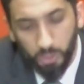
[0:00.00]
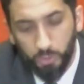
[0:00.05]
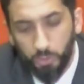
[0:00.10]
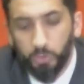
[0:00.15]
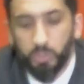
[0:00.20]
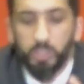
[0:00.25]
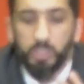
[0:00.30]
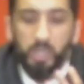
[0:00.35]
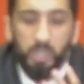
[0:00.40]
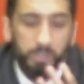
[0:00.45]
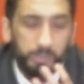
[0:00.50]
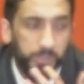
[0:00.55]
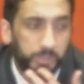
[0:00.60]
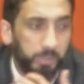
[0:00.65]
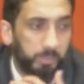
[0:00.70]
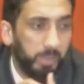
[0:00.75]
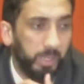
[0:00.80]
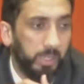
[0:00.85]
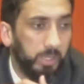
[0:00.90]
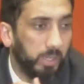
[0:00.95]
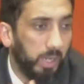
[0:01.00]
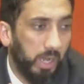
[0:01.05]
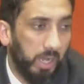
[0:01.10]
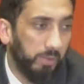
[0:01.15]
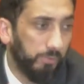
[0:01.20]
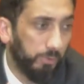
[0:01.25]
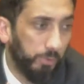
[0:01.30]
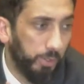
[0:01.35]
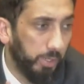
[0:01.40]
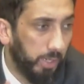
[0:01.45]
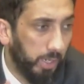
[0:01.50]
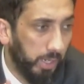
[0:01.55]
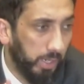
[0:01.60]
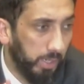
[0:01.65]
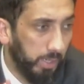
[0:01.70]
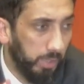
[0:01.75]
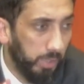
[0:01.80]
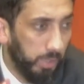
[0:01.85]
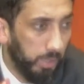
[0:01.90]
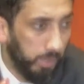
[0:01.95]
You can either demand eye for an
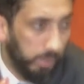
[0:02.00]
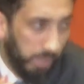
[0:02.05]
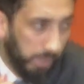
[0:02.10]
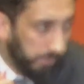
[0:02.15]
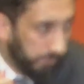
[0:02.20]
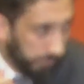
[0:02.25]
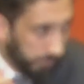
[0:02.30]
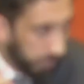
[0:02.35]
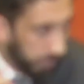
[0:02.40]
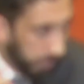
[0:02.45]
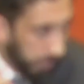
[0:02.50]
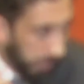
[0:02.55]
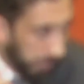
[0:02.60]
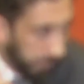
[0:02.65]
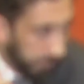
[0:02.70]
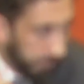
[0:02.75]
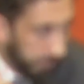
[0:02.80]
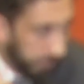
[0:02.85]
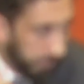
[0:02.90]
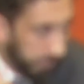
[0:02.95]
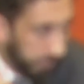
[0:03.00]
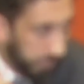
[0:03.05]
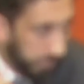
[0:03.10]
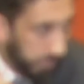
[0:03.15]
eye, life for a life.